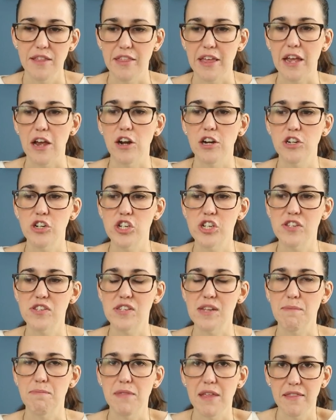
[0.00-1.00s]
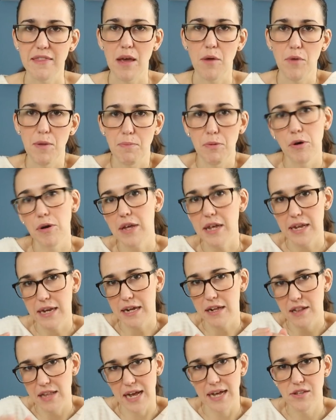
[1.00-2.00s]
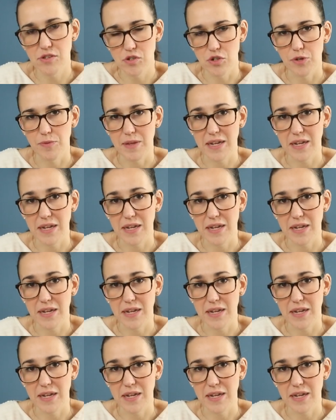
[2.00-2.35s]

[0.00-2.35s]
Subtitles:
They aren't just something that we put in a classroom